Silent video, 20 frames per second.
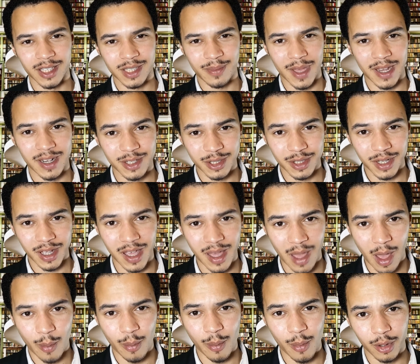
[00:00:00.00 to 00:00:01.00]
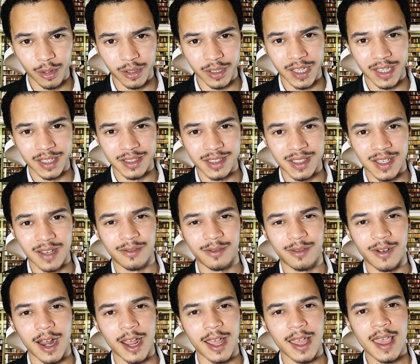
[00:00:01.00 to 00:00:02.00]
Spanish monarchy and stuff,
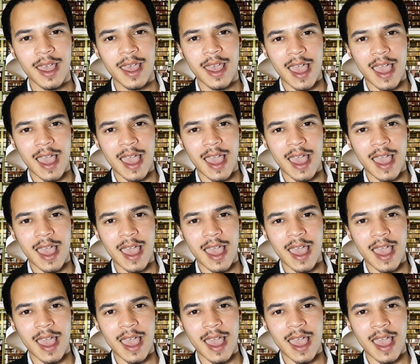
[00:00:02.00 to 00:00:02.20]
right?